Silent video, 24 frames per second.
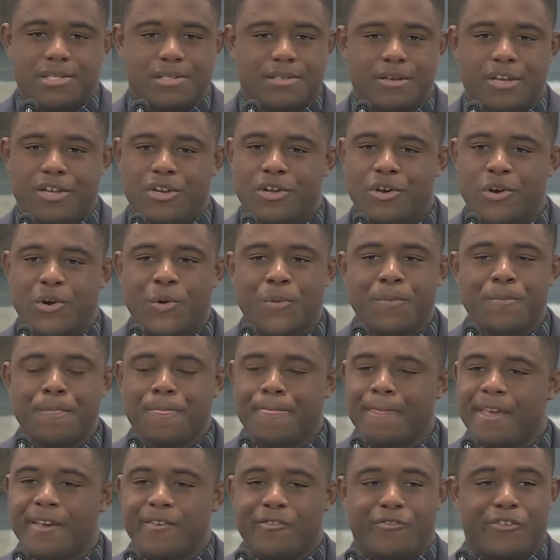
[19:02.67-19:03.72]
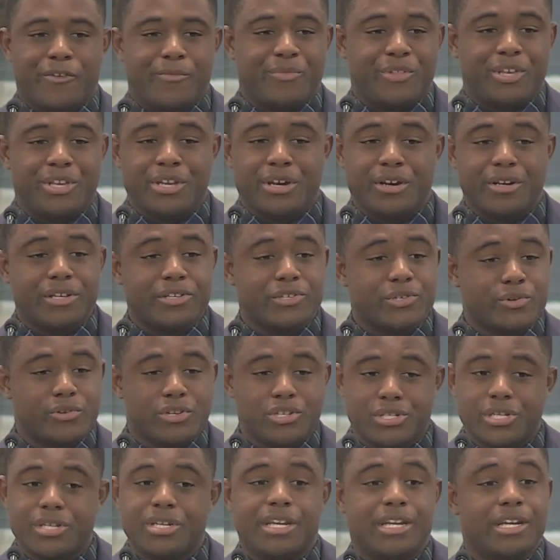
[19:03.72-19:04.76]
you know, from the youngest
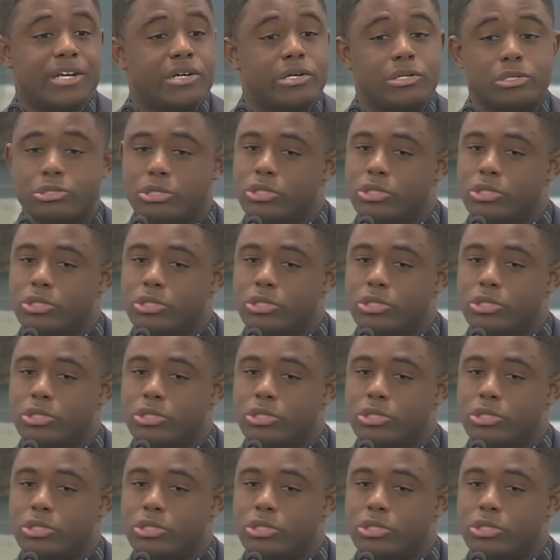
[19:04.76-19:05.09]
Christian here